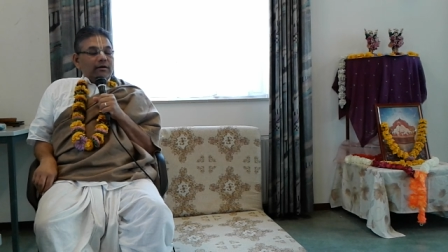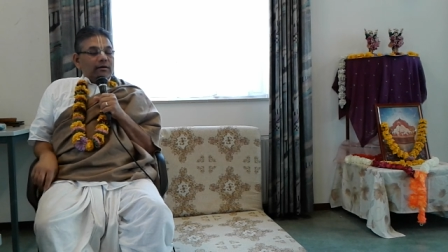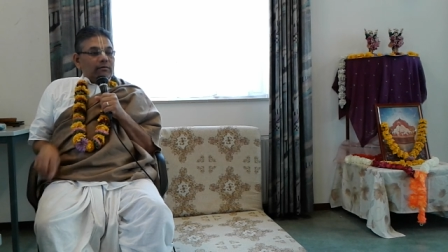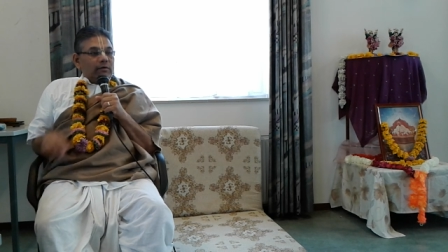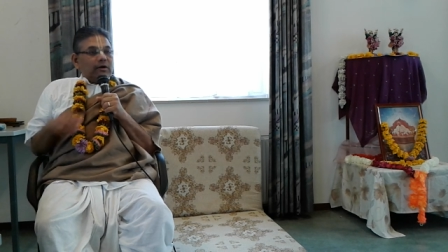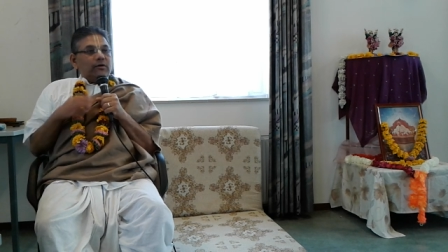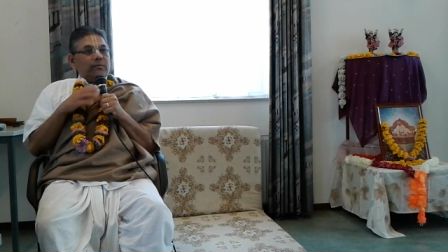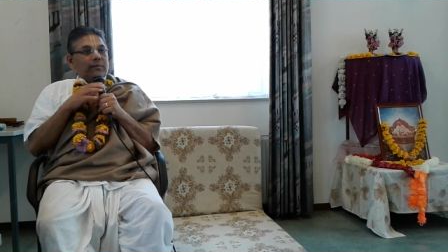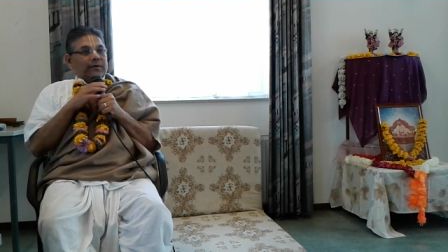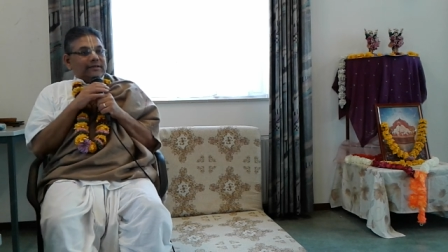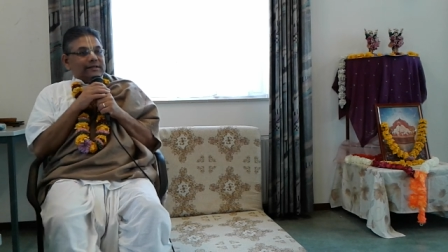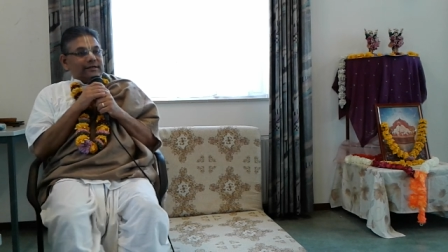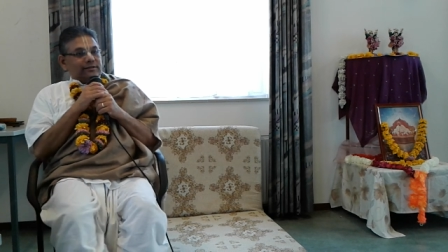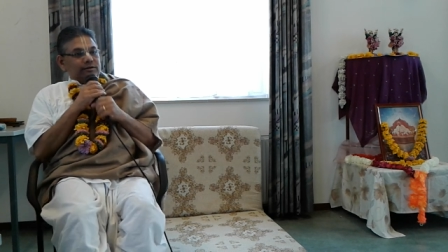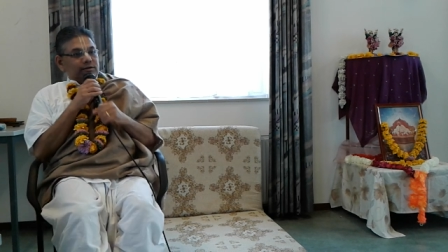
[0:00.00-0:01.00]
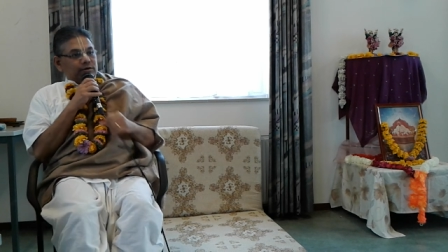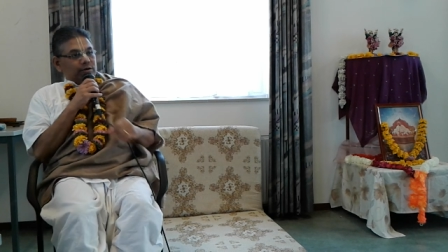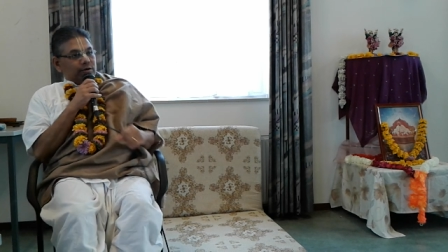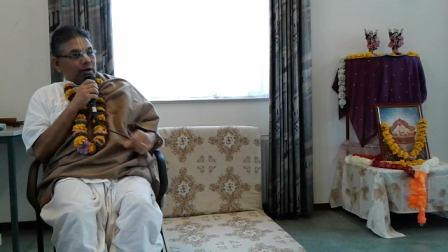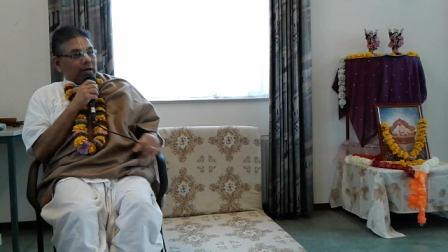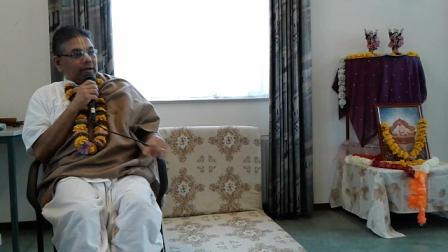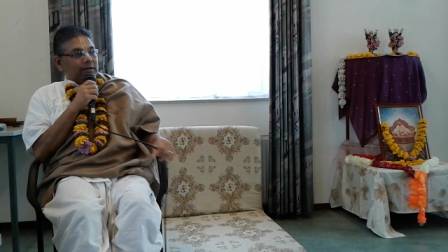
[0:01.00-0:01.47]
One who possesses
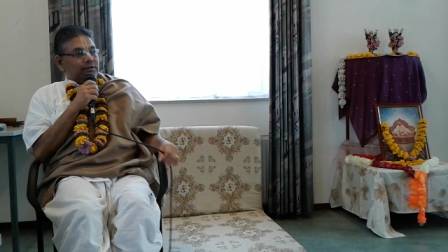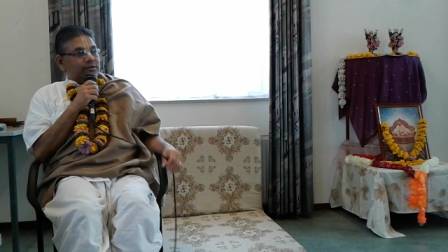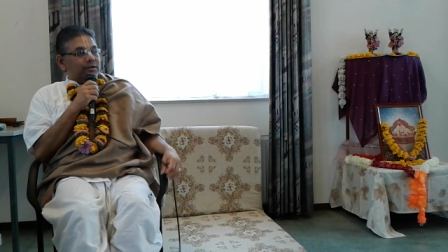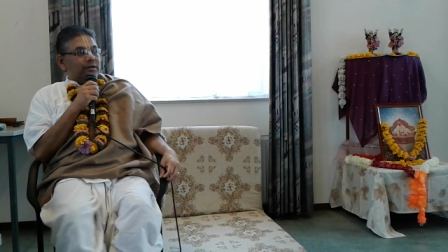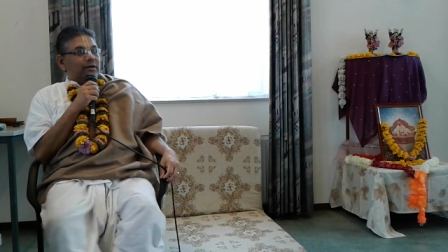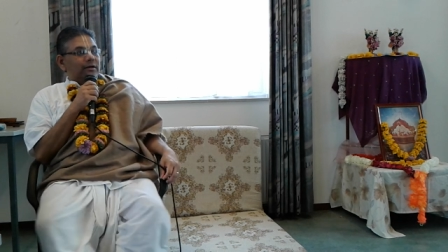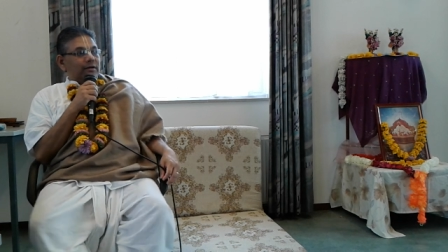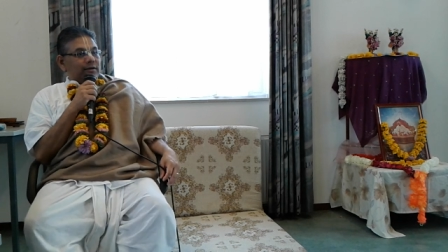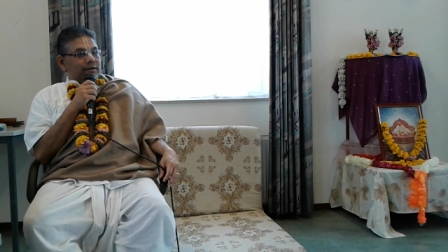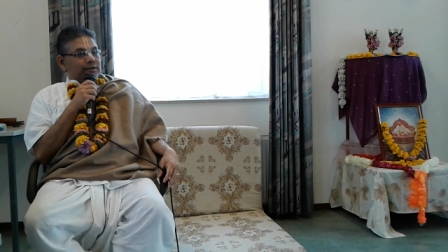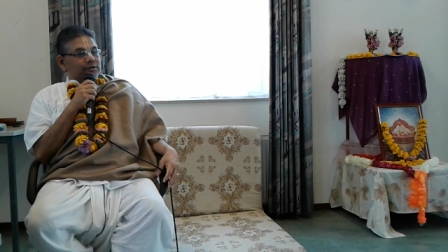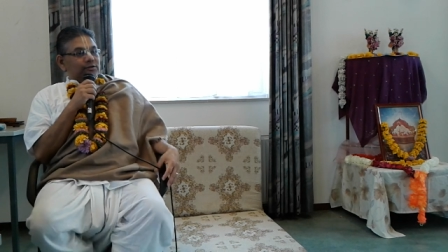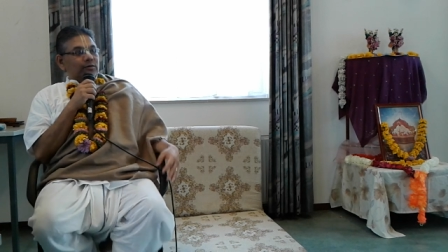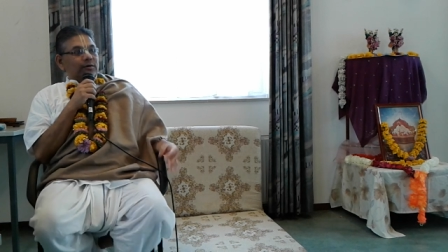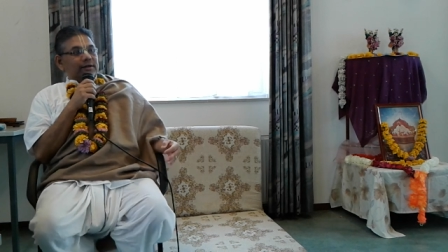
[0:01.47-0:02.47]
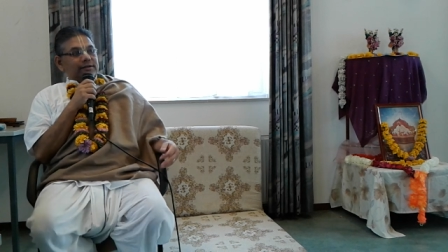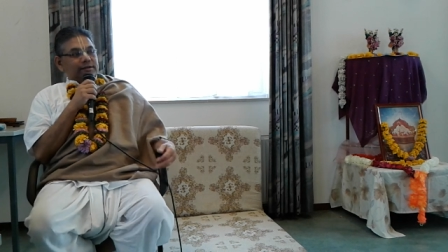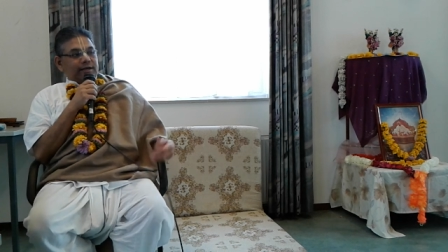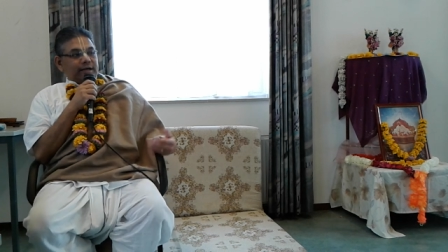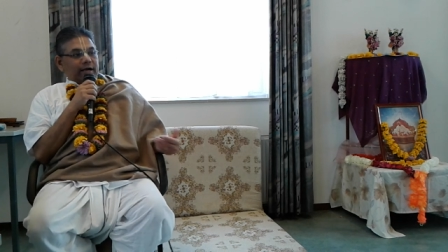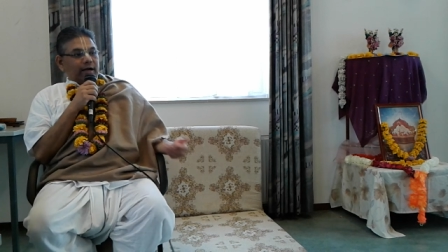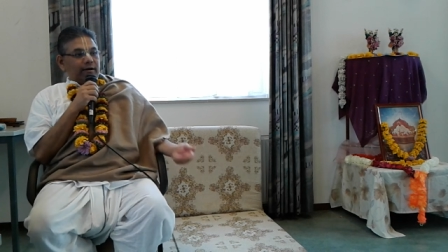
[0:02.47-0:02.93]
knowledge is known as
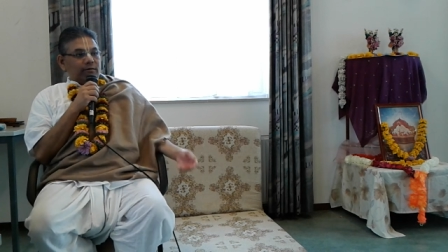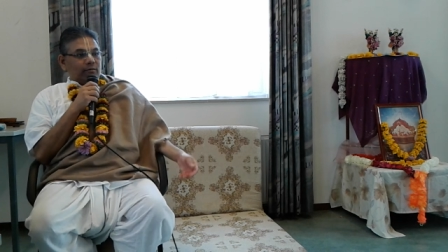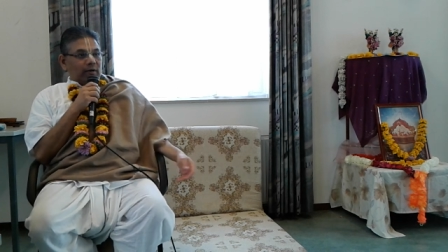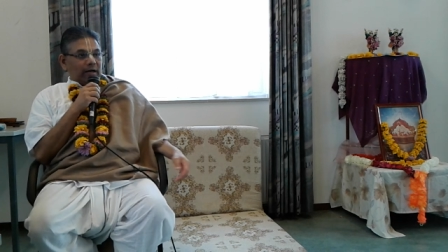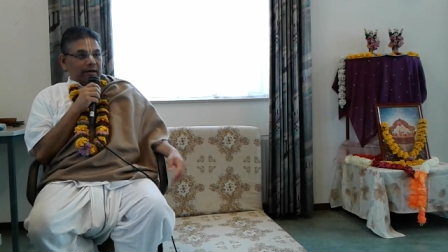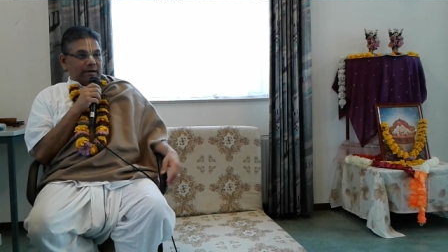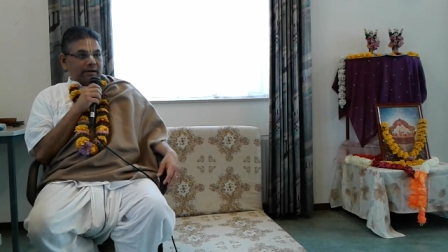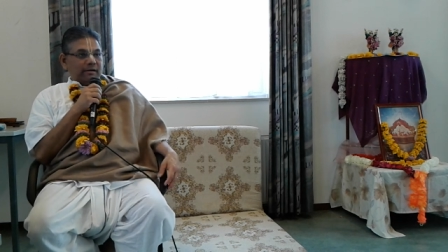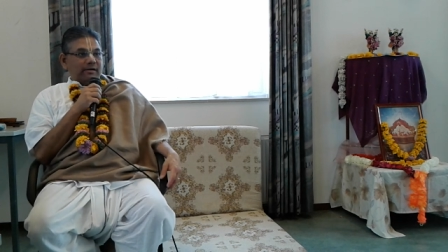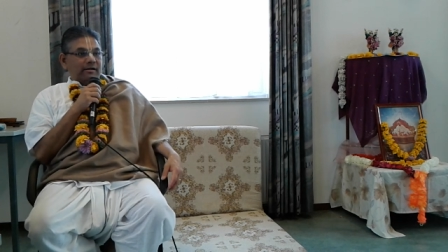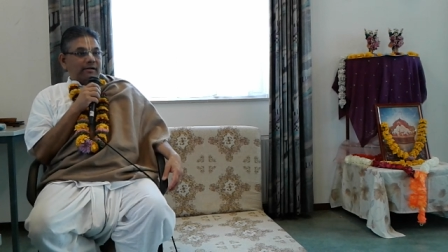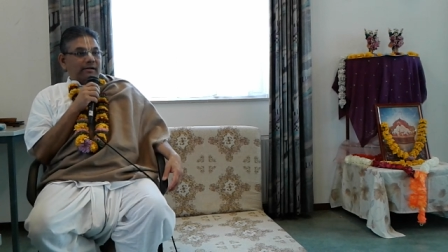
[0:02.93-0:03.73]
Gyanvan.